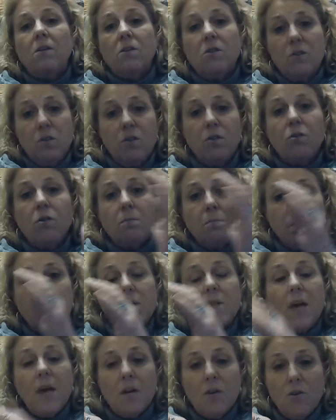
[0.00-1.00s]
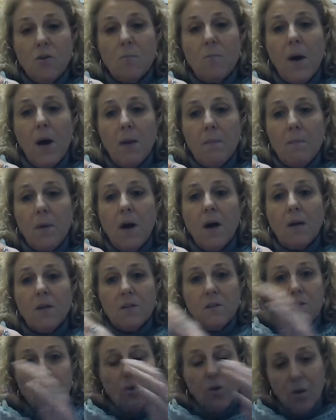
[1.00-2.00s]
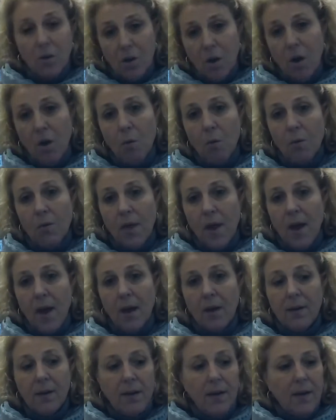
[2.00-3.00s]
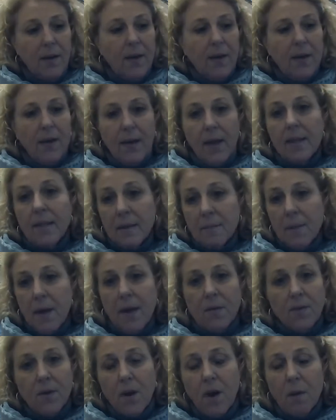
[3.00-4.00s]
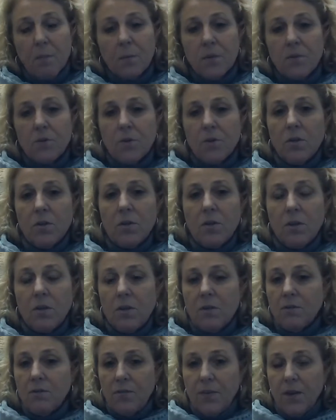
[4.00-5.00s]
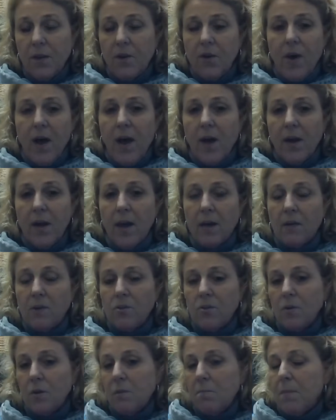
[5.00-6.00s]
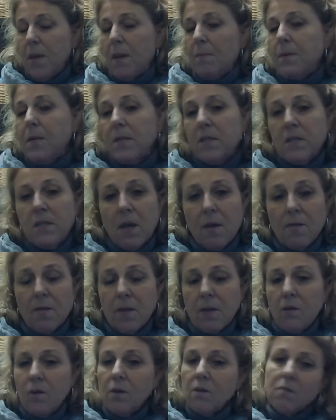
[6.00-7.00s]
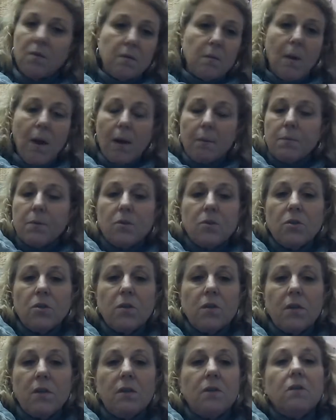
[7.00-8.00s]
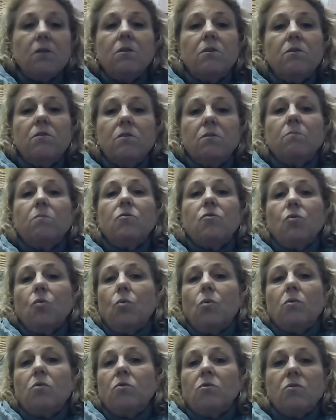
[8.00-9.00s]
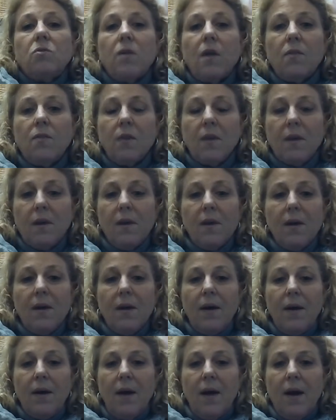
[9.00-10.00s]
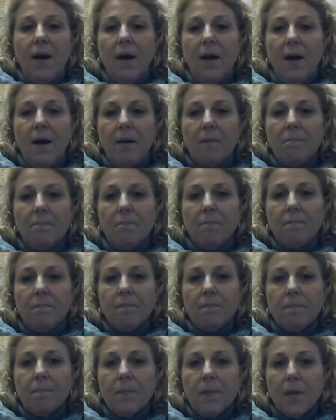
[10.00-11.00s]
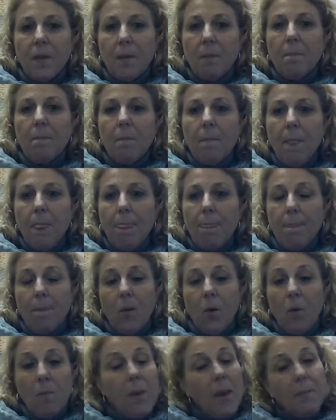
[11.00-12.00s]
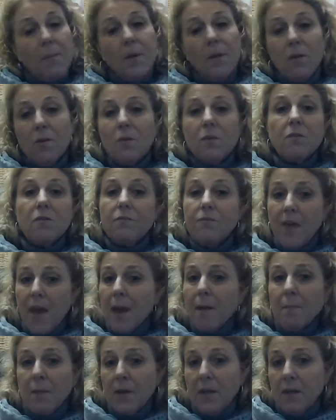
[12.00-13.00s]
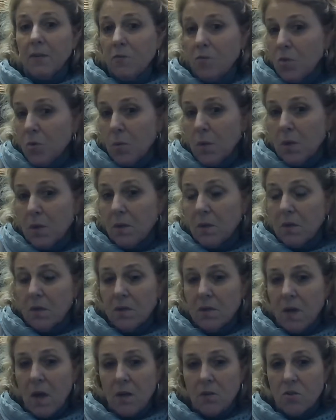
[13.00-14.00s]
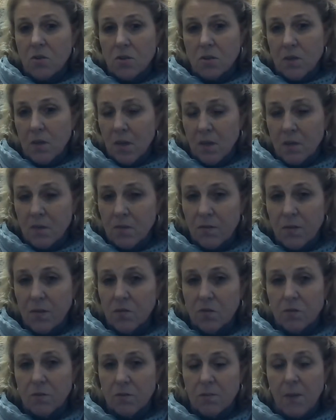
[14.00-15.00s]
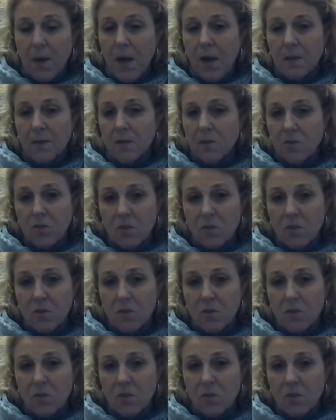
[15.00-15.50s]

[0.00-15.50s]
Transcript: you could put that in your mite box and you could go without. Let them have an opportunity to figure out how to do it. Maybe it's something you give them an opportunity to do some chores or something. Um, or maybe you as a family do it. It's not just an individual's box. It's